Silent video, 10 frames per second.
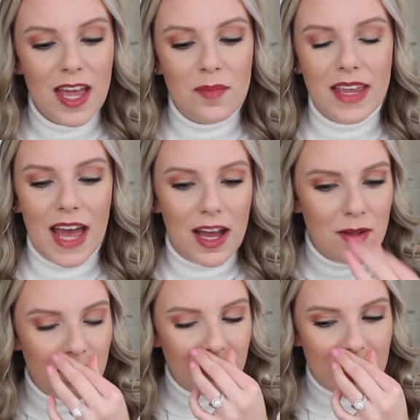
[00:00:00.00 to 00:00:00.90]
But
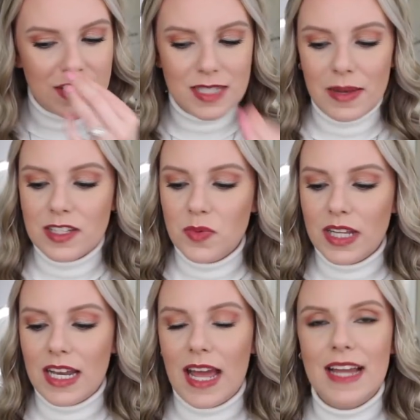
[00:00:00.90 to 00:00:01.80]
yeah, it just smells
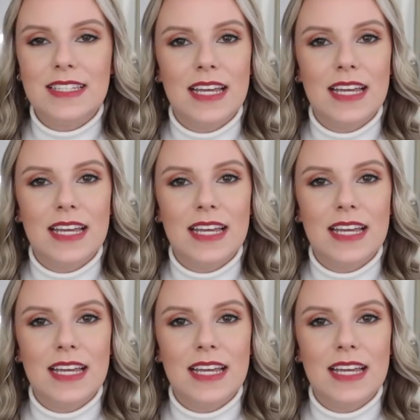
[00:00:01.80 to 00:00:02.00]
really nice.